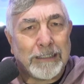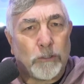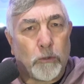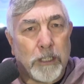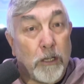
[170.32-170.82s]

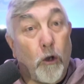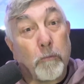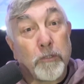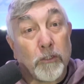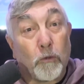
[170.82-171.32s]
or the
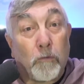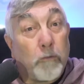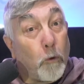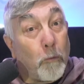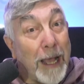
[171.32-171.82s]
optical
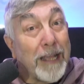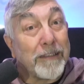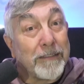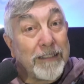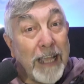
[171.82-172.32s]
format
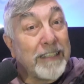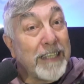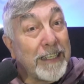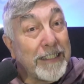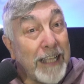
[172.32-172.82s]

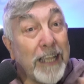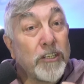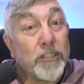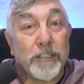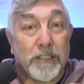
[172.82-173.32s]

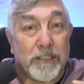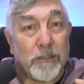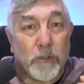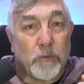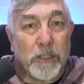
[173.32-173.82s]
designation as
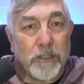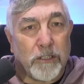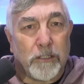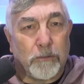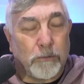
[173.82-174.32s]
it was
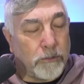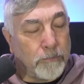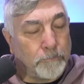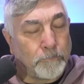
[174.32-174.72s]
once called.